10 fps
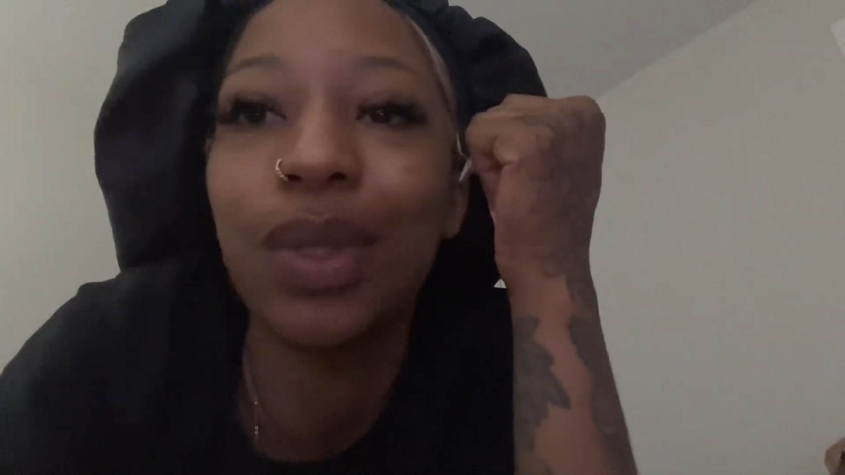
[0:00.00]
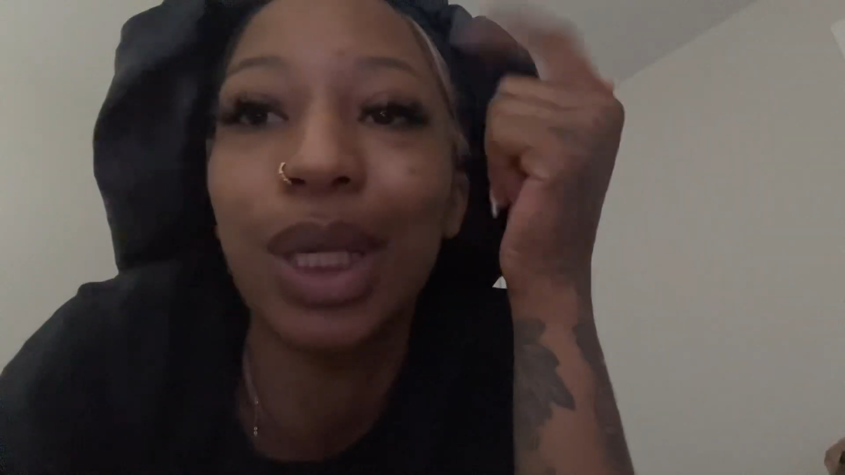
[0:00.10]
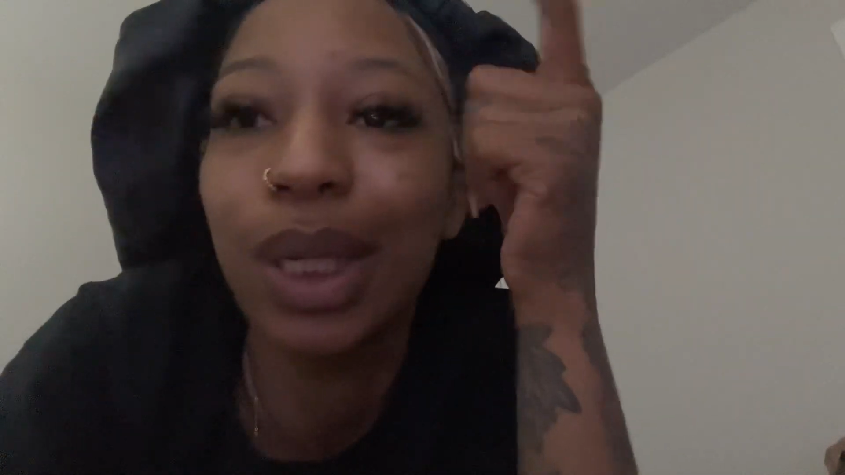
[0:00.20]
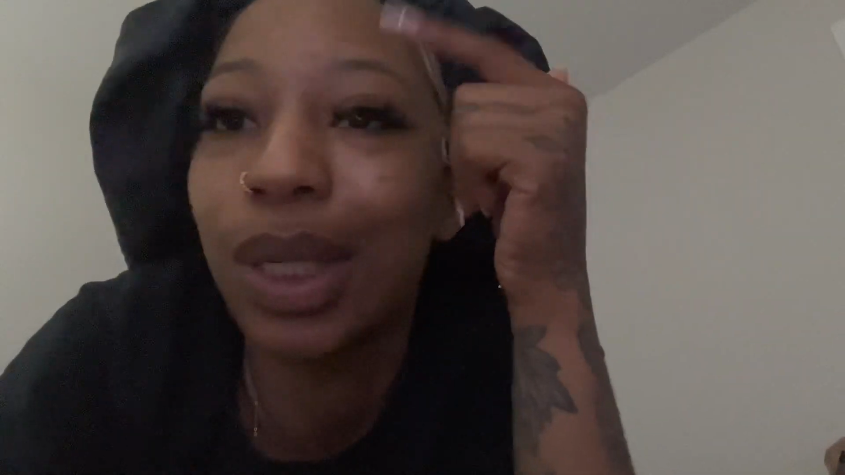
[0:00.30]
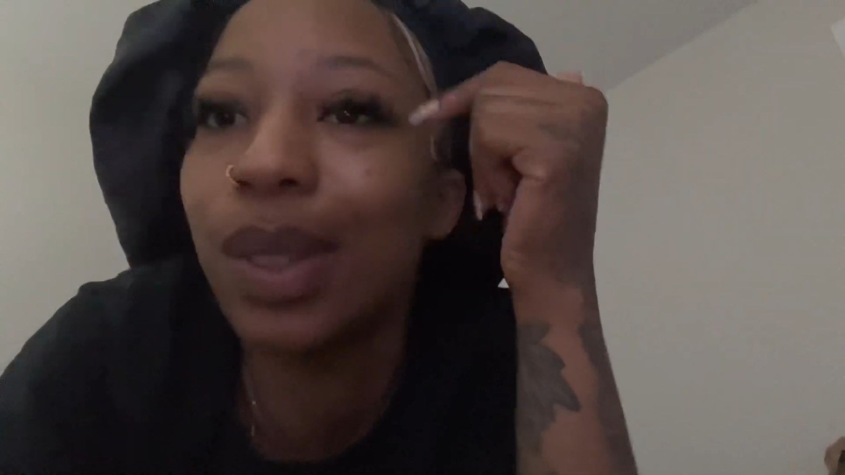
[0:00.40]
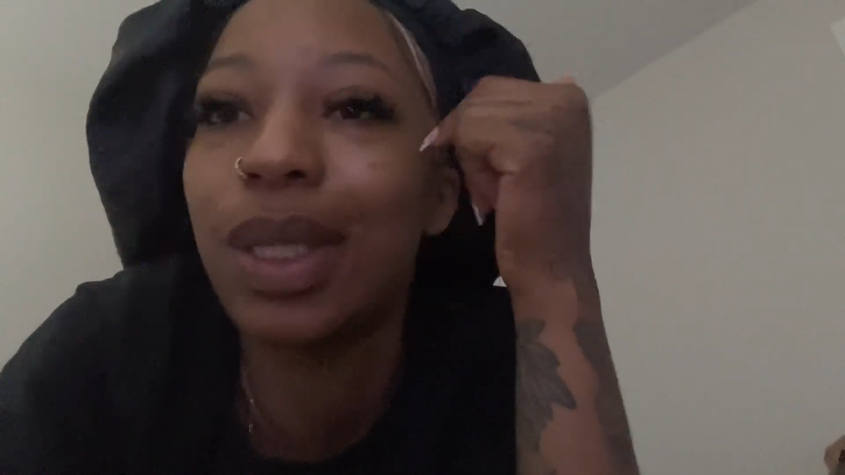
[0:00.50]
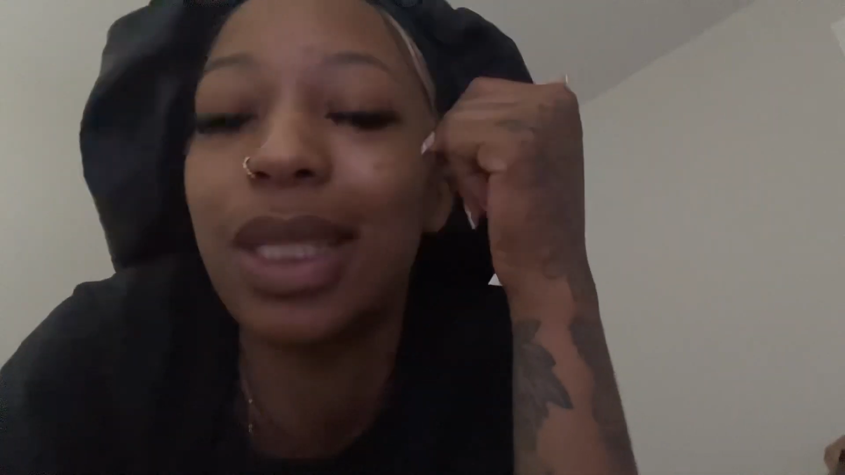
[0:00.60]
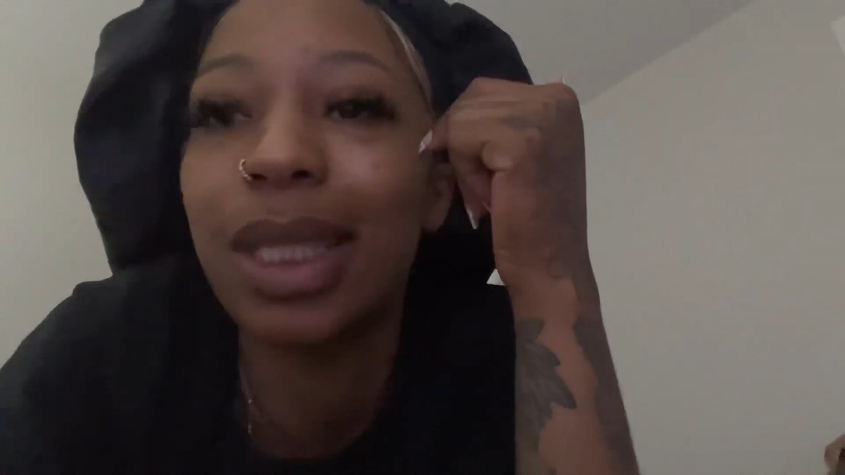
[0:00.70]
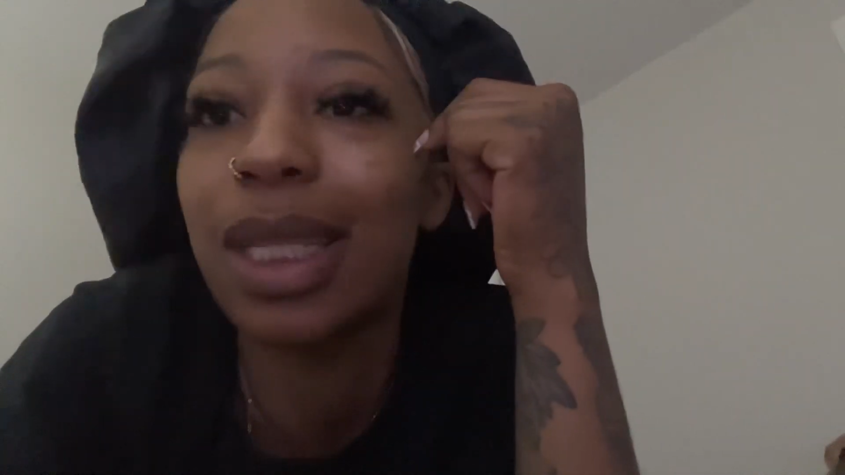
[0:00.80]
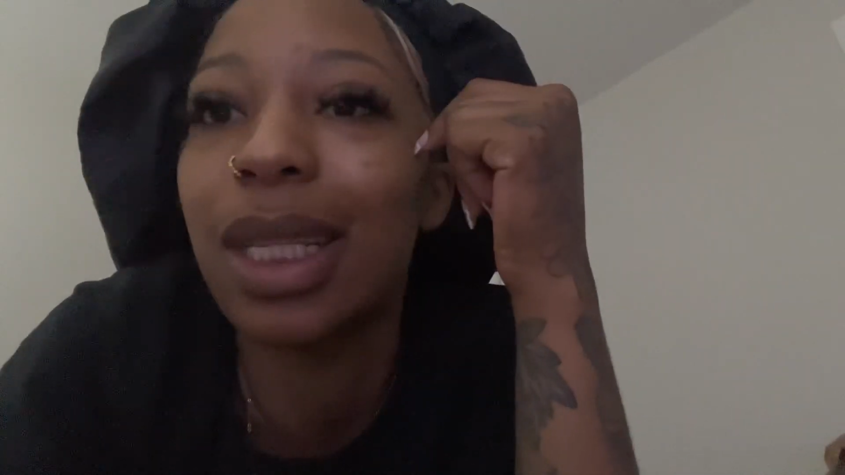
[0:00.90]
Your girl
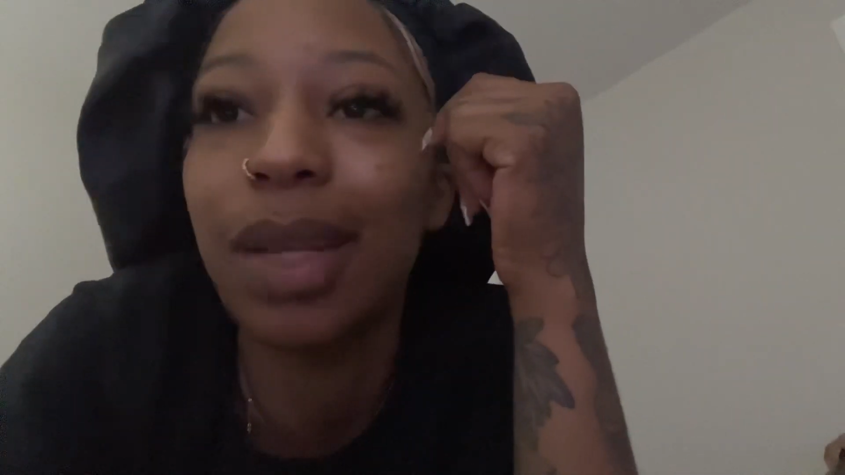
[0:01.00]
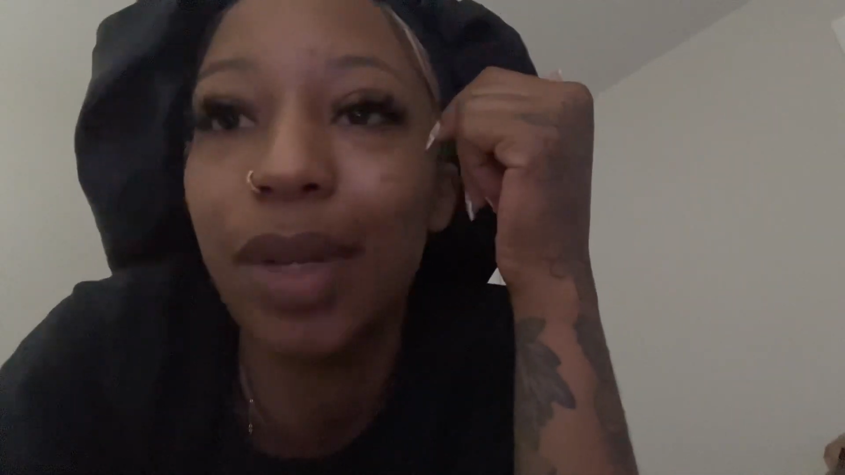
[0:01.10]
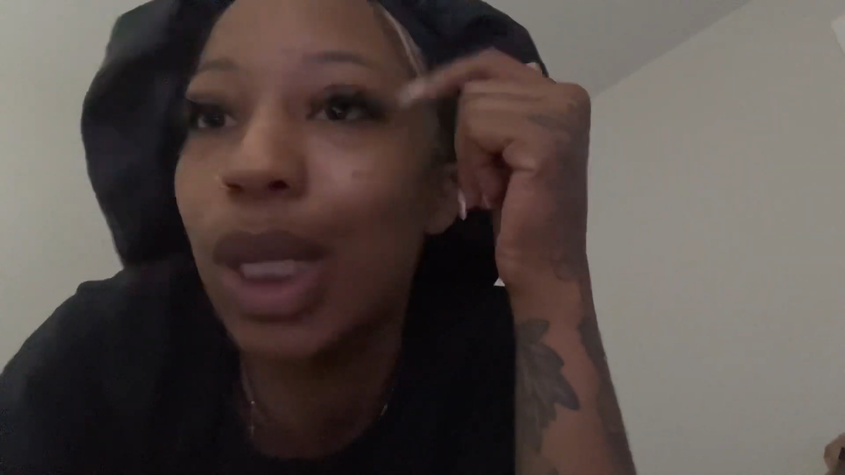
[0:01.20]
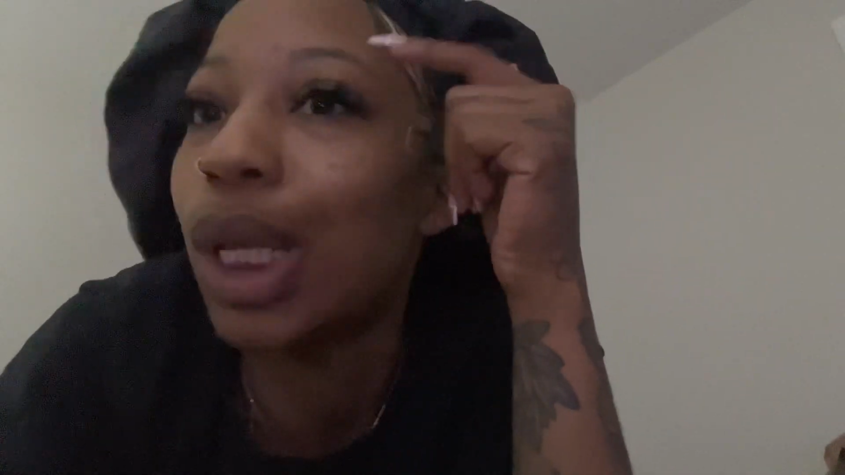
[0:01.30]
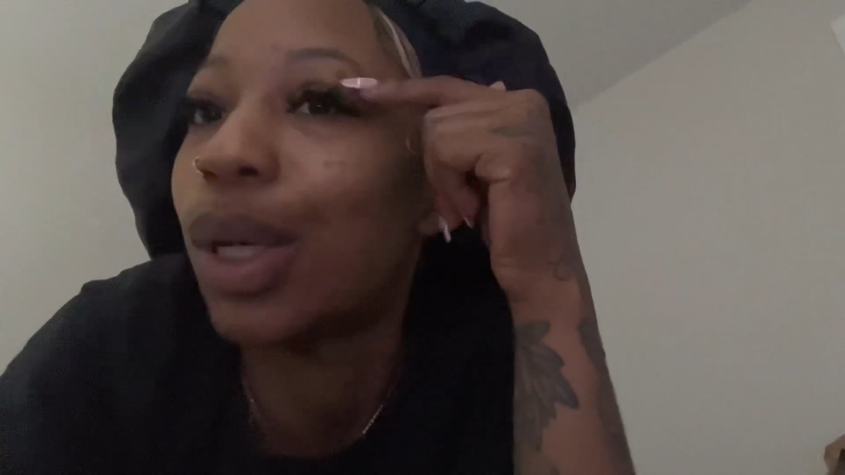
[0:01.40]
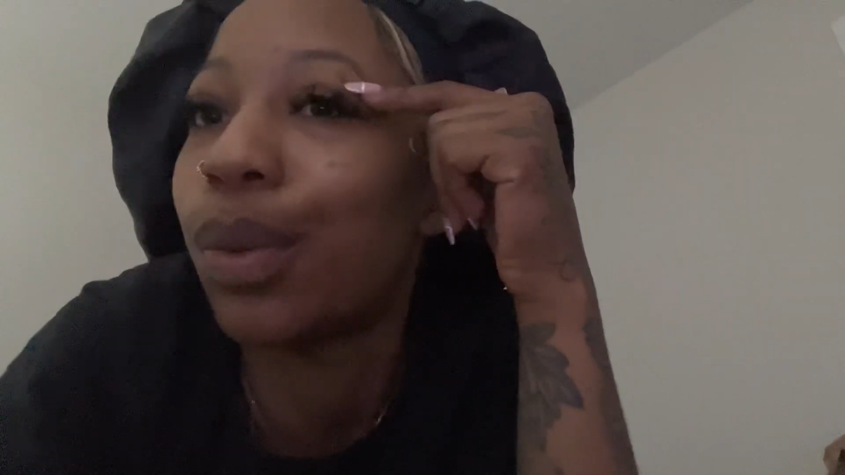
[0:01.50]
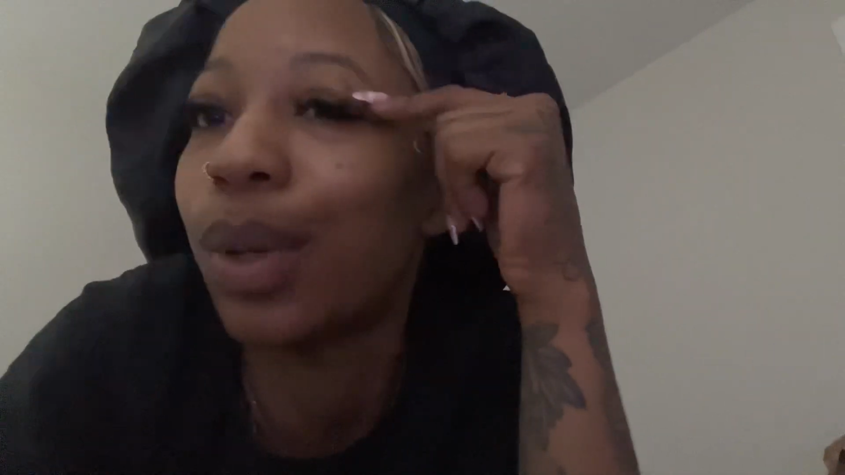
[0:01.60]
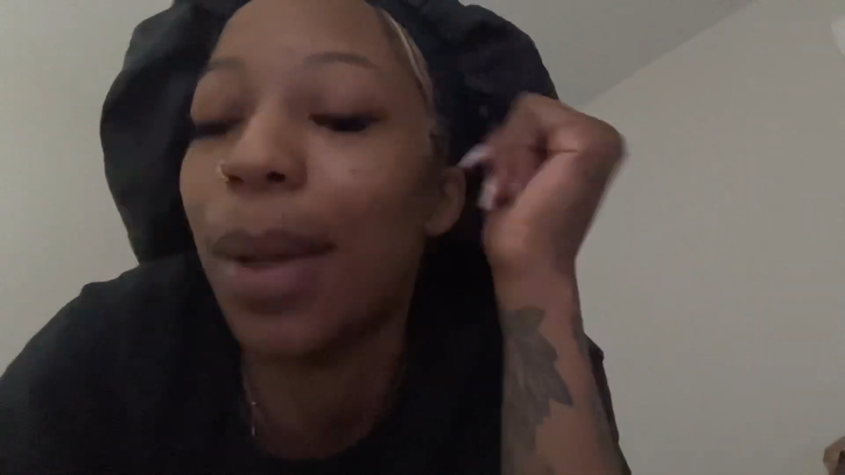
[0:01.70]
is living alone.